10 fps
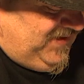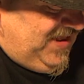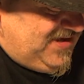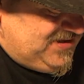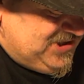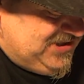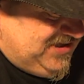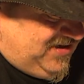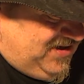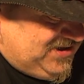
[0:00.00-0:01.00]

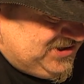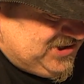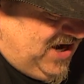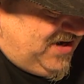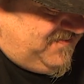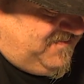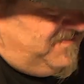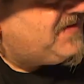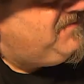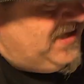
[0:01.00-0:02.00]
engineer, John
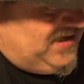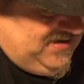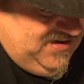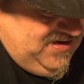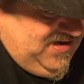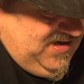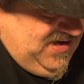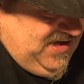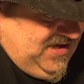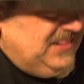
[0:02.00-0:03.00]
McMinn,
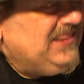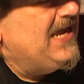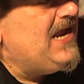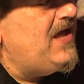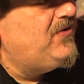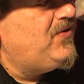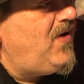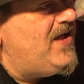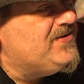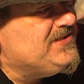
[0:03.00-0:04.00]
laid out the
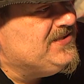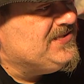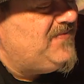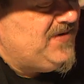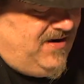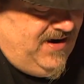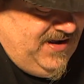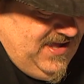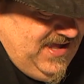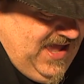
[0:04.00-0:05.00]
grounds of the
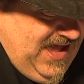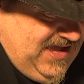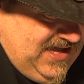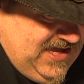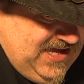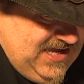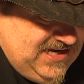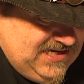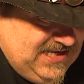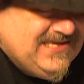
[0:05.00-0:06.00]
cemetery.
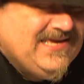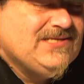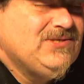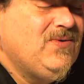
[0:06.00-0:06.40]
And guess who he